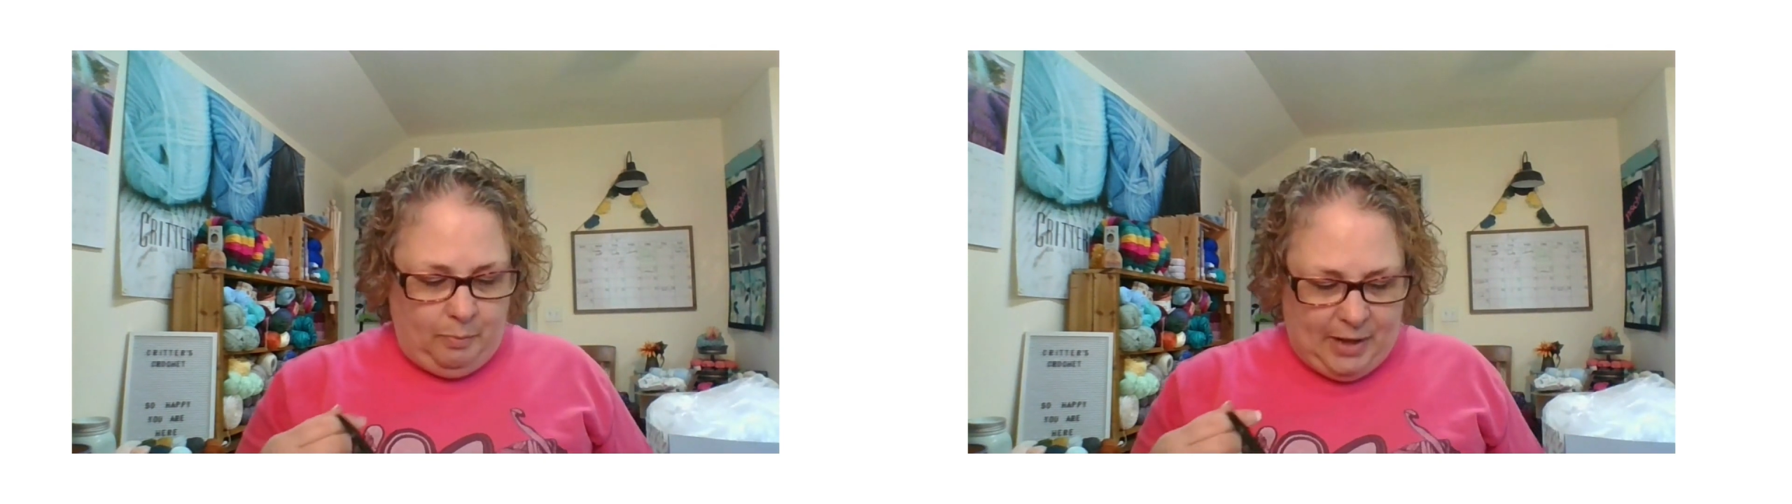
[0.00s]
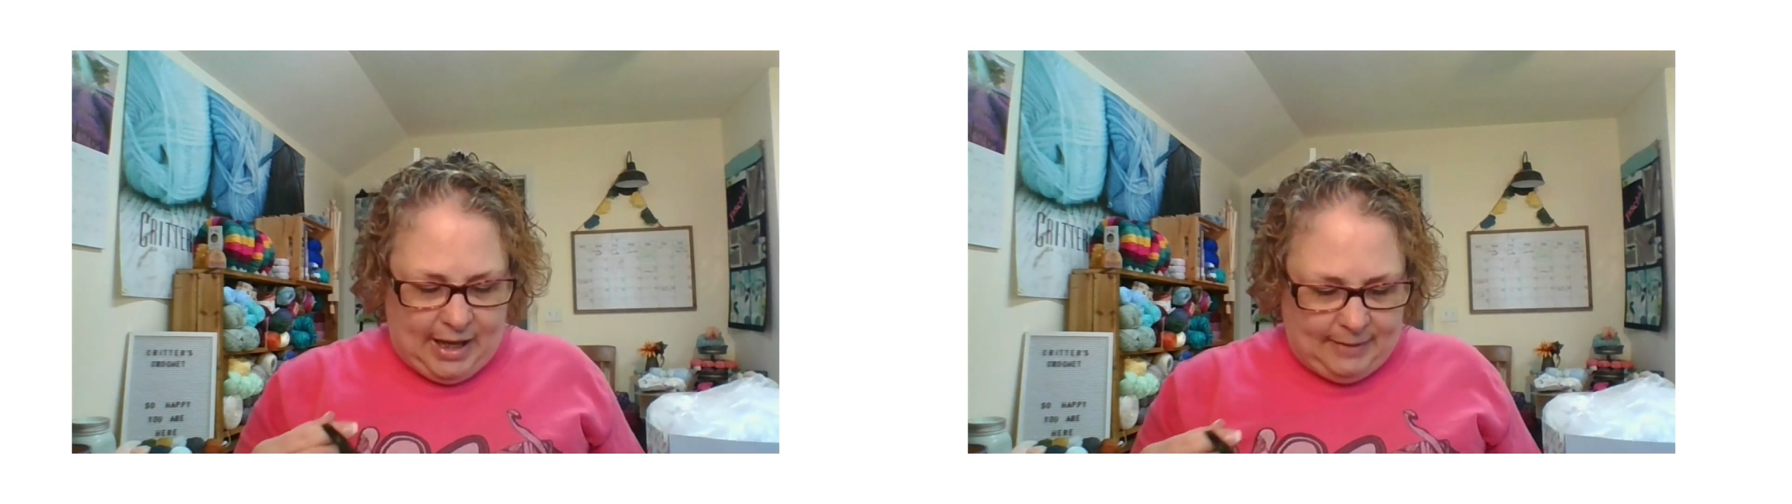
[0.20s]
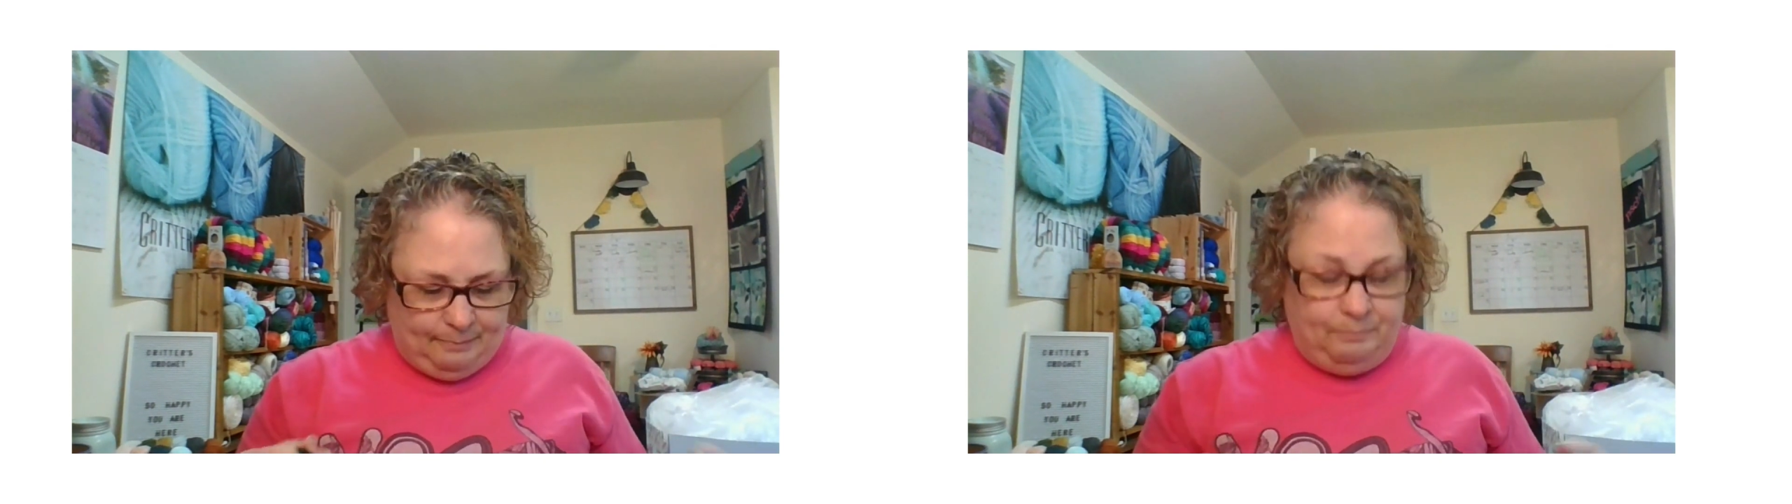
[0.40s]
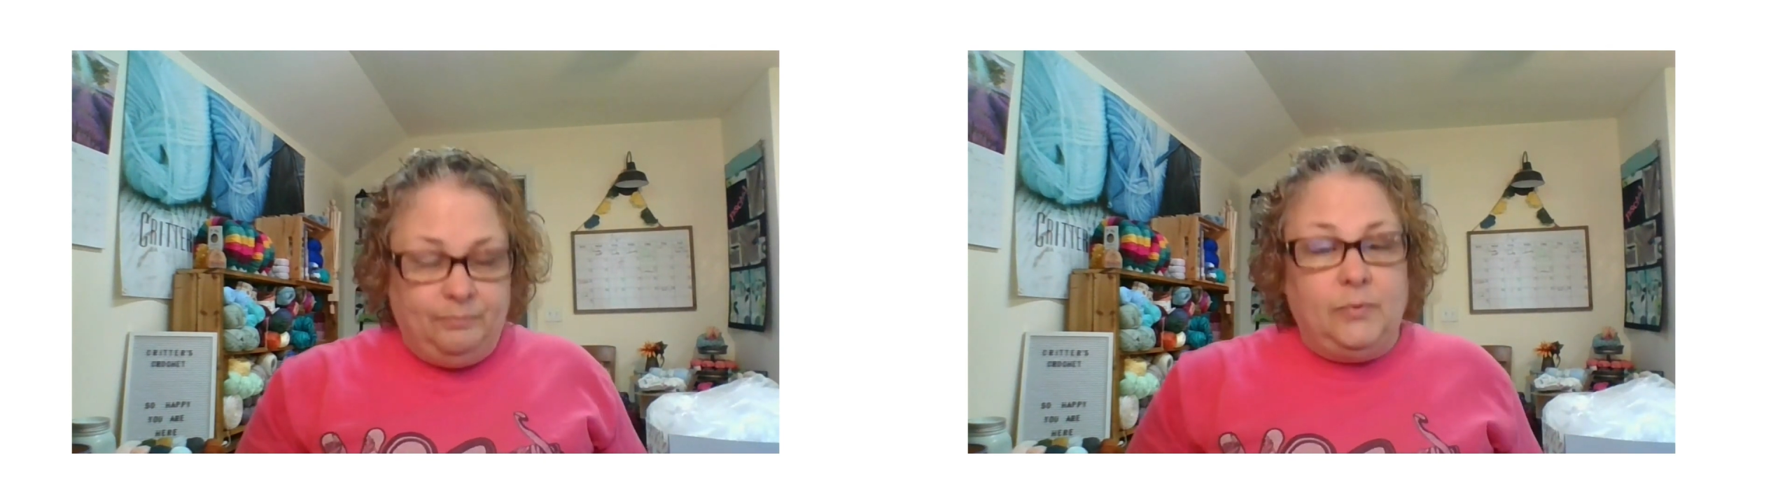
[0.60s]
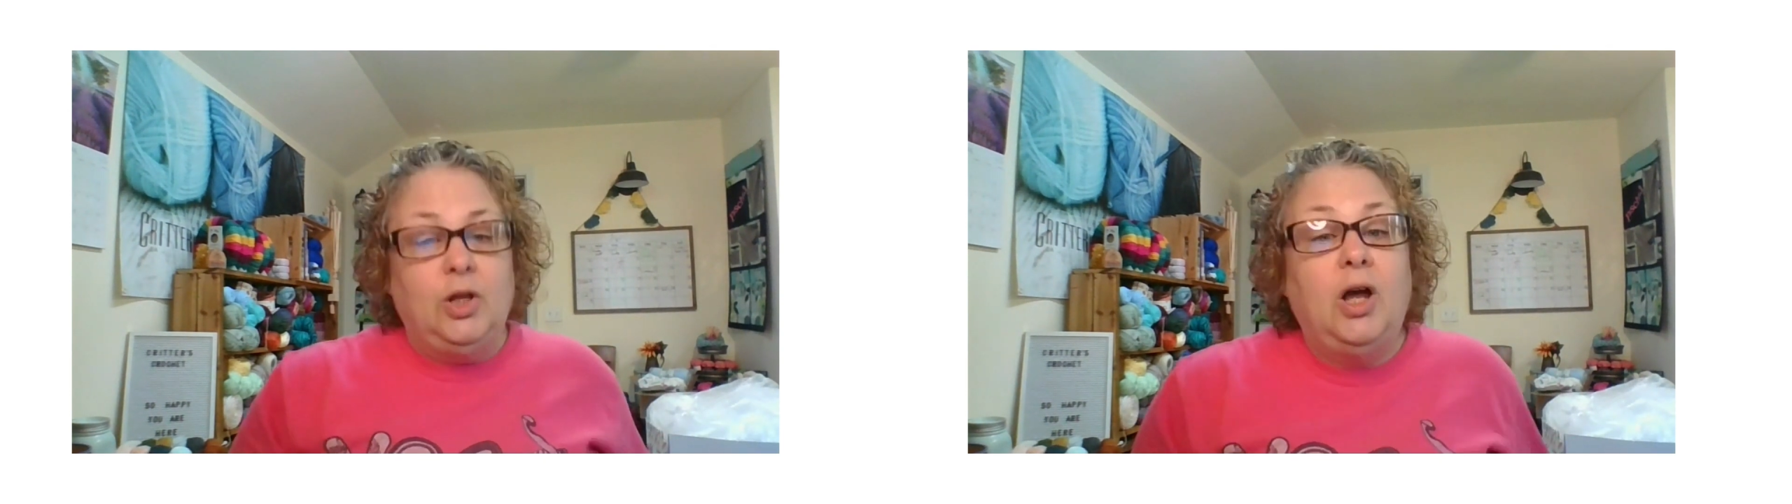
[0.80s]
But
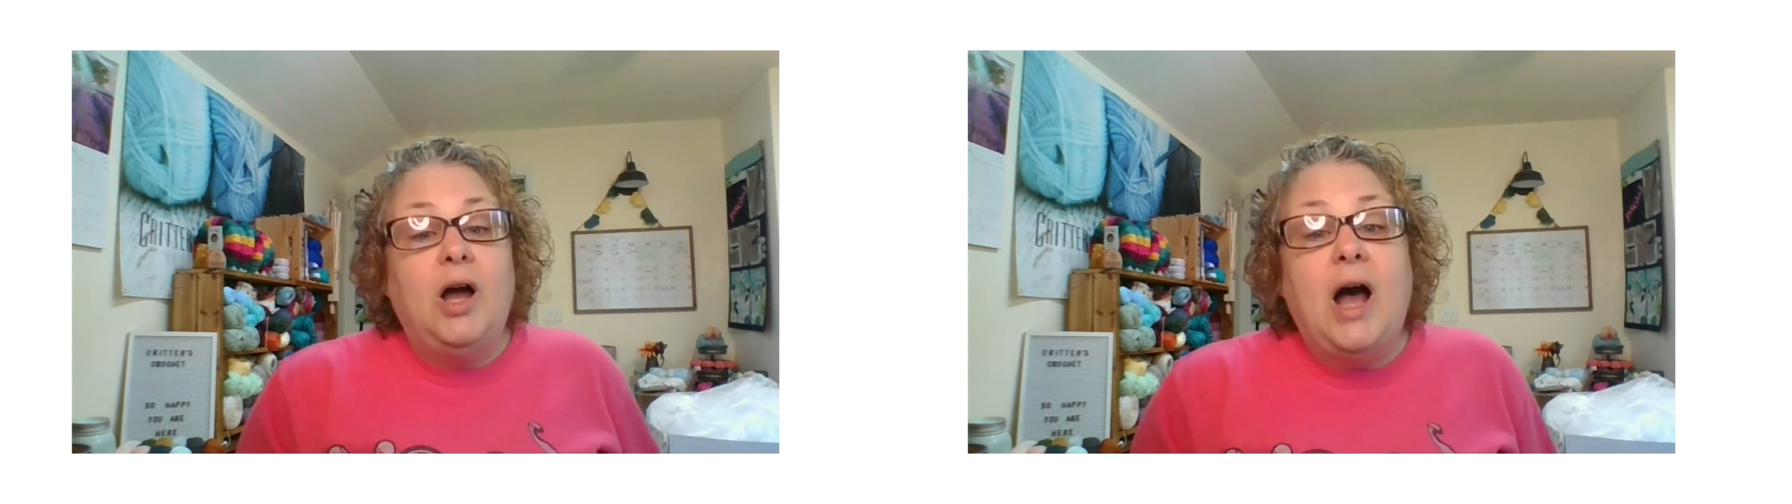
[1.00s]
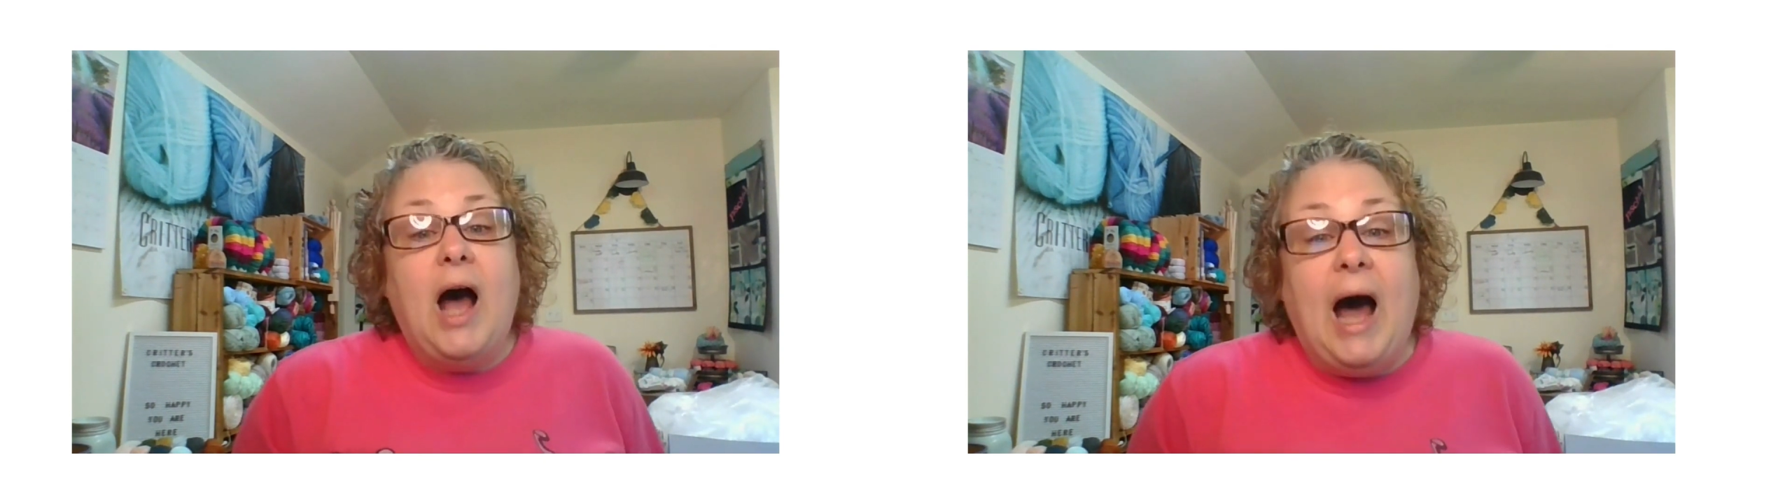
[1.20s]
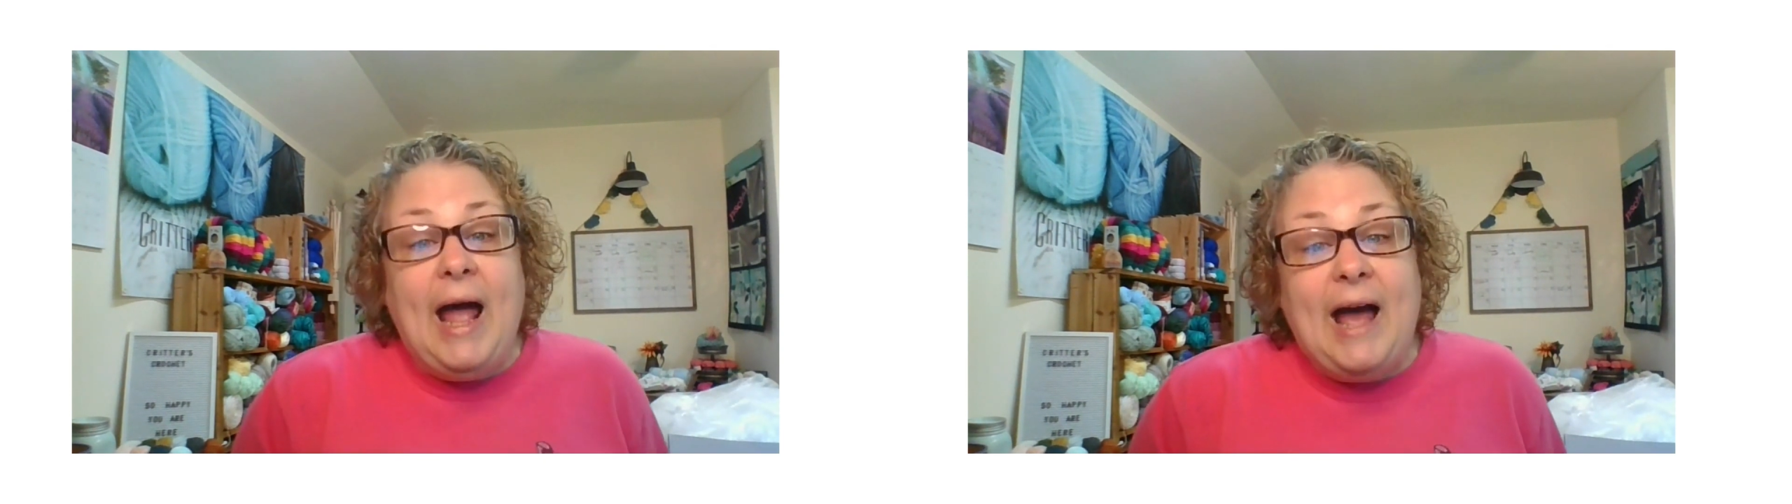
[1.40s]
I